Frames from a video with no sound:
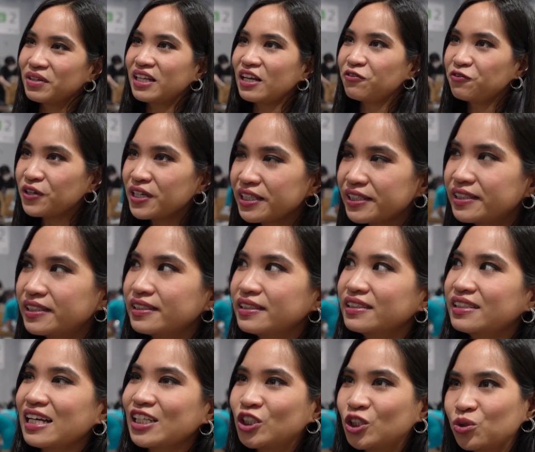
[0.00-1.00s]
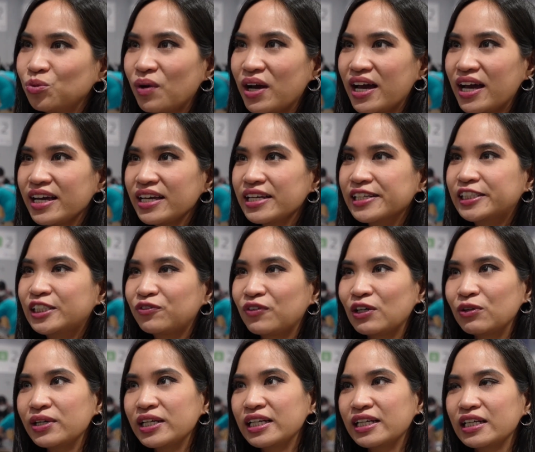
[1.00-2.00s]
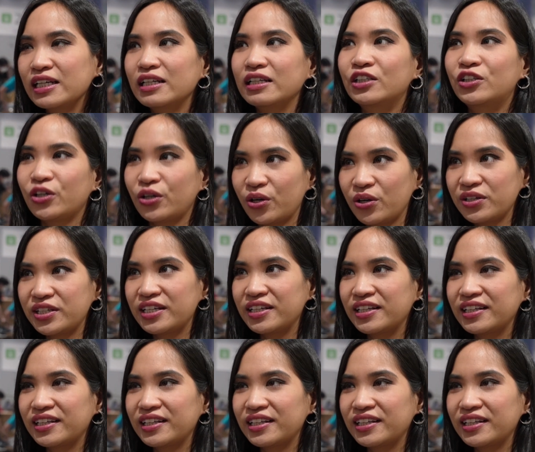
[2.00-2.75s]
but I think that's why it's very good